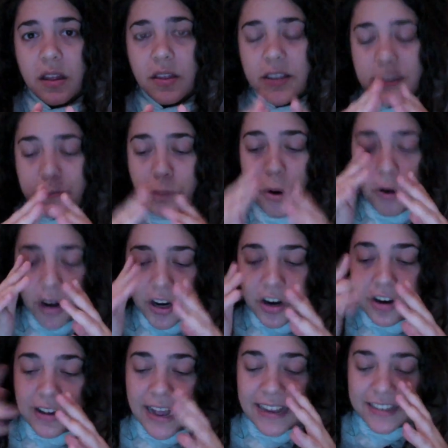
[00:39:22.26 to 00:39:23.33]
This poor
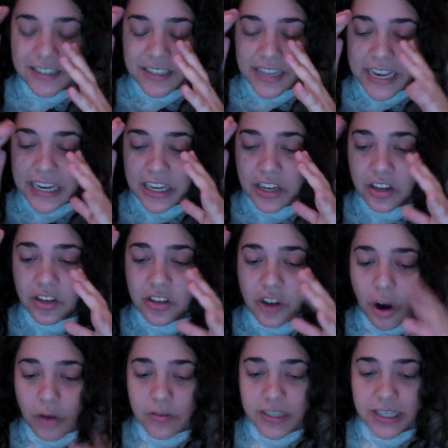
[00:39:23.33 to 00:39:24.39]
girl has to,
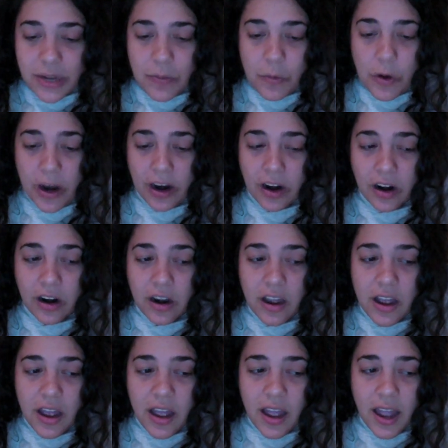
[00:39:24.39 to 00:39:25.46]
go somewhere
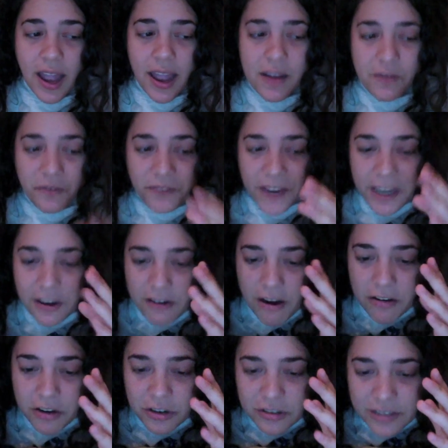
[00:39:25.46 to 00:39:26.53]
and figure
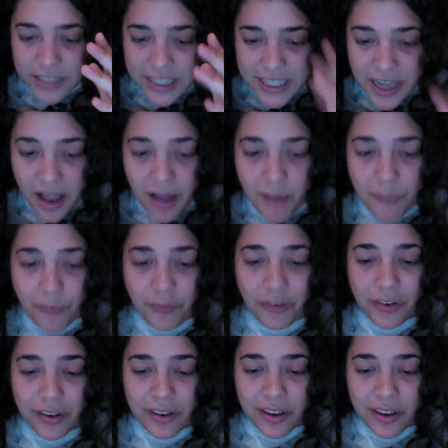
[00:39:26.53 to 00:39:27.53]
out herself.